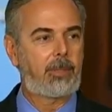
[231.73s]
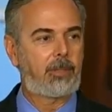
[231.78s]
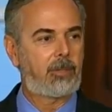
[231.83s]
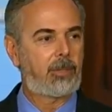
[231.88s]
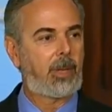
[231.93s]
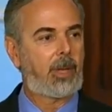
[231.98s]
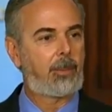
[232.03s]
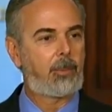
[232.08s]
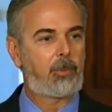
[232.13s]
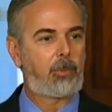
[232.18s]

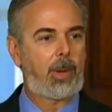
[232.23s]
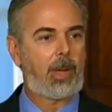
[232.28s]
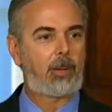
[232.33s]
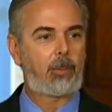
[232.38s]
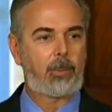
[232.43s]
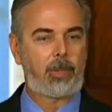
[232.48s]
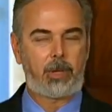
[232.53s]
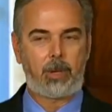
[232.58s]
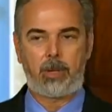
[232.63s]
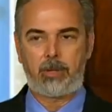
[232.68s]
This time
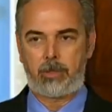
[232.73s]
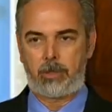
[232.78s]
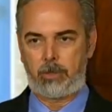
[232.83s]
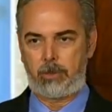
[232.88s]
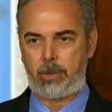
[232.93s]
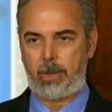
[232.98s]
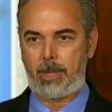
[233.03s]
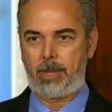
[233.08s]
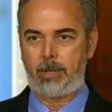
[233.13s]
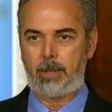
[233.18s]
around, we
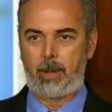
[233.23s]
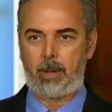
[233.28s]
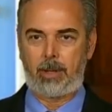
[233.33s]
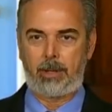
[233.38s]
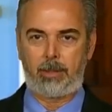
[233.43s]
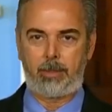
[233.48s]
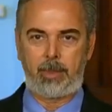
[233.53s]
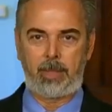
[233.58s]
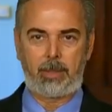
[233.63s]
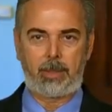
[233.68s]
concentrated
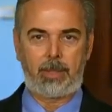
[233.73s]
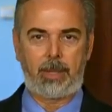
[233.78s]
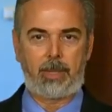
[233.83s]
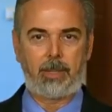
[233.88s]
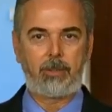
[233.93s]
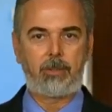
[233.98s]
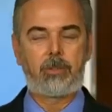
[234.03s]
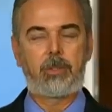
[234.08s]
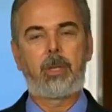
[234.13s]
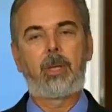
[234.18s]
on the Middle
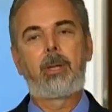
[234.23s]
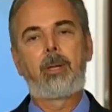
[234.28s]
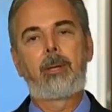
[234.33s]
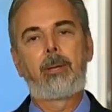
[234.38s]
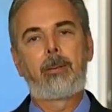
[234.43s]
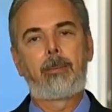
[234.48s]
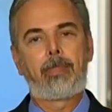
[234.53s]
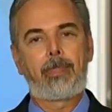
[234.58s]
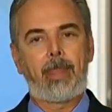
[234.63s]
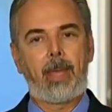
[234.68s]
East
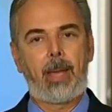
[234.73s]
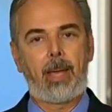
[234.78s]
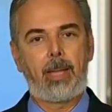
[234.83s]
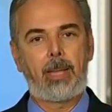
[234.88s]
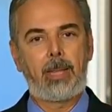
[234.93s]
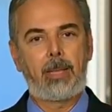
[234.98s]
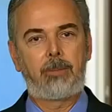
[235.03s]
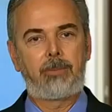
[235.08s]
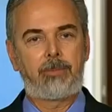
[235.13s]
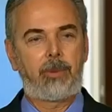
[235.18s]

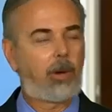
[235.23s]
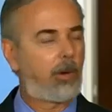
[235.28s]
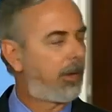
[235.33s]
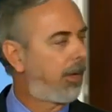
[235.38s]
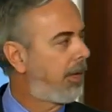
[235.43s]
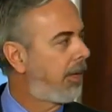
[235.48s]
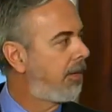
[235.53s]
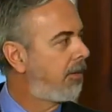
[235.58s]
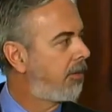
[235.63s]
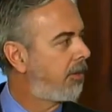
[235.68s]
and the
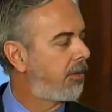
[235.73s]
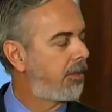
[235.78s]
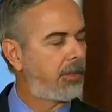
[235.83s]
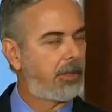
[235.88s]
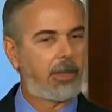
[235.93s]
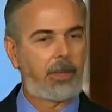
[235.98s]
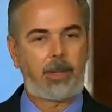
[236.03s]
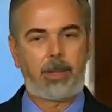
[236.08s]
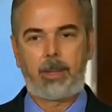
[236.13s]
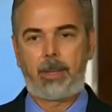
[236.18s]
Far
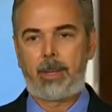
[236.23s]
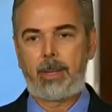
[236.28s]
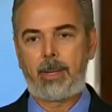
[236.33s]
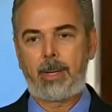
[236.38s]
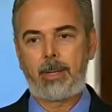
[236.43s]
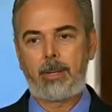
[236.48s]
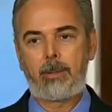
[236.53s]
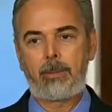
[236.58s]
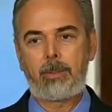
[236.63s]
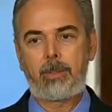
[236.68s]
East,
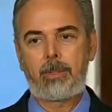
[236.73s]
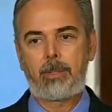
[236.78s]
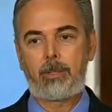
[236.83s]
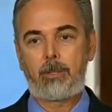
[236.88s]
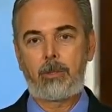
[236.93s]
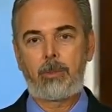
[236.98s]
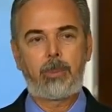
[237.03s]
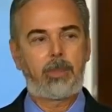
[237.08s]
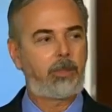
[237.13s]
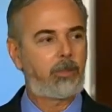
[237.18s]
and I know that the
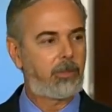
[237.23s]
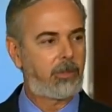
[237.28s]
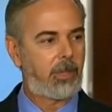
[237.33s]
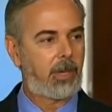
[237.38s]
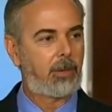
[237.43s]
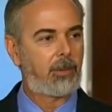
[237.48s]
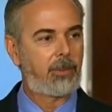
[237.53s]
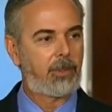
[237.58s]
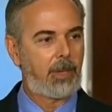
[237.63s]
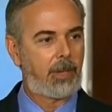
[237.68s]
two
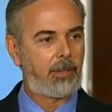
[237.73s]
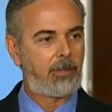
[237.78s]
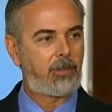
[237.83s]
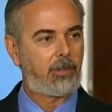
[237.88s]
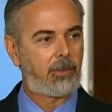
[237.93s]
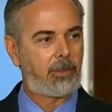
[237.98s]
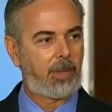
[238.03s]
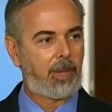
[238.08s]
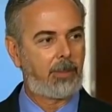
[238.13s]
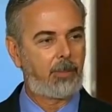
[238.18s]

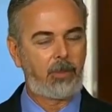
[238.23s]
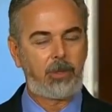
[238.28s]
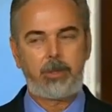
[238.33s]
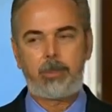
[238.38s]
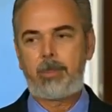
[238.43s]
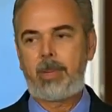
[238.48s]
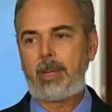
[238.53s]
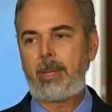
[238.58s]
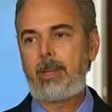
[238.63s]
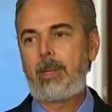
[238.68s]
undersecretaries who came
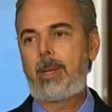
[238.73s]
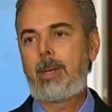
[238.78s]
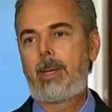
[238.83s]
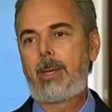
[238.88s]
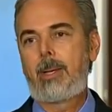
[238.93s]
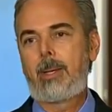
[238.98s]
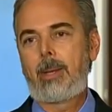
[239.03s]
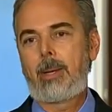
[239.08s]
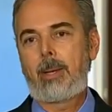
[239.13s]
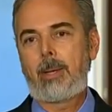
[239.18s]
with me,
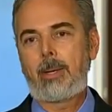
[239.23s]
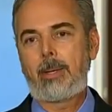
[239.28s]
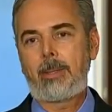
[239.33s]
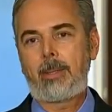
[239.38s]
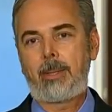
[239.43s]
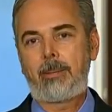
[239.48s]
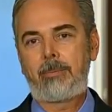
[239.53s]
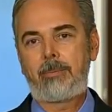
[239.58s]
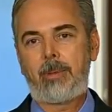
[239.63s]
they